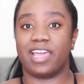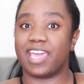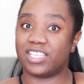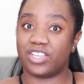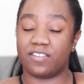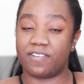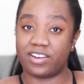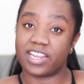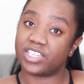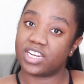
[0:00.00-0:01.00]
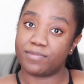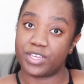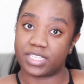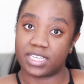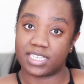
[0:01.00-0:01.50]
Okay, so the foundation I'm
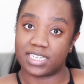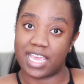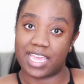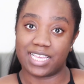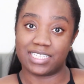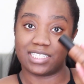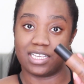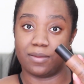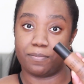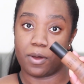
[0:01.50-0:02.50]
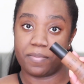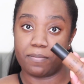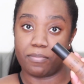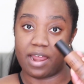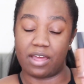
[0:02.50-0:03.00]
using today is the
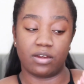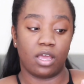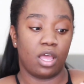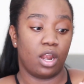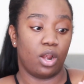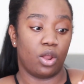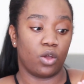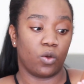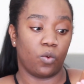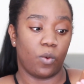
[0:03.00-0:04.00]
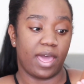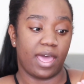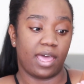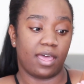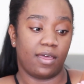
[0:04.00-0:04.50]
Bobbi Brown Long
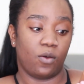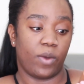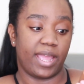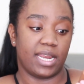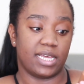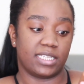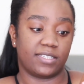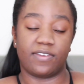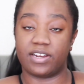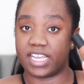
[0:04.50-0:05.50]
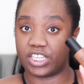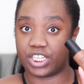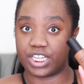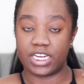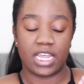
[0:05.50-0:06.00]
Wear Weightless
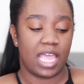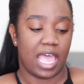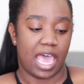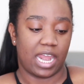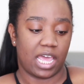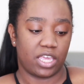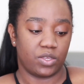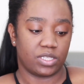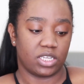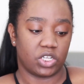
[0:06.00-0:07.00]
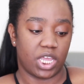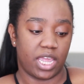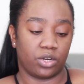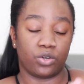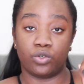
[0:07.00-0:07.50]
Foundation, and I use the
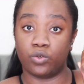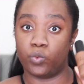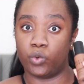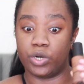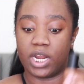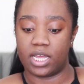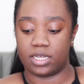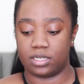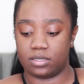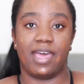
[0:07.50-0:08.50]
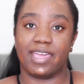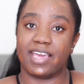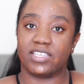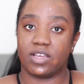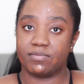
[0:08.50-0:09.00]
shade Cool Walnut.
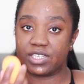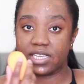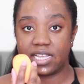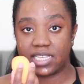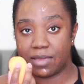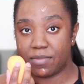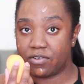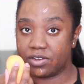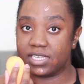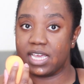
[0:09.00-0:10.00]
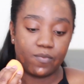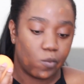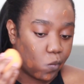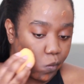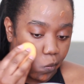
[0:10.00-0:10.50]
Okay, so I'm just going to take my Real
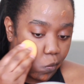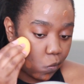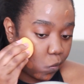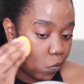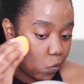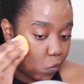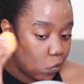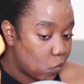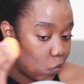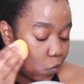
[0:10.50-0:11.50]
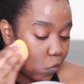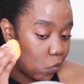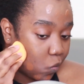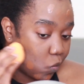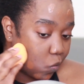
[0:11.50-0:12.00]
Techniques sponge and I'm just going to
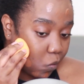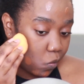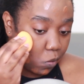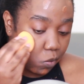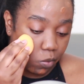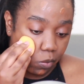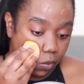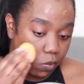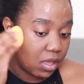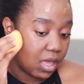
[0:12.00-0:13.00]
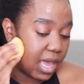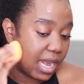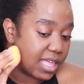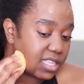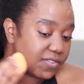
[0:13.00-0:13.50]
blend that out.
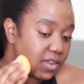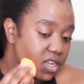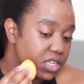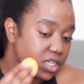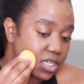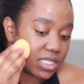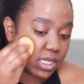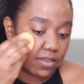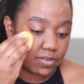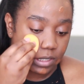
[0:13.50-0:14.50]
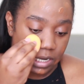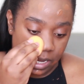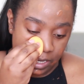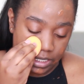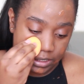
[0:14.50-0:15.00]
I like this foundation because it gives a
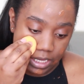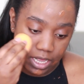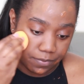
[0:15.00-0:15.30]
nice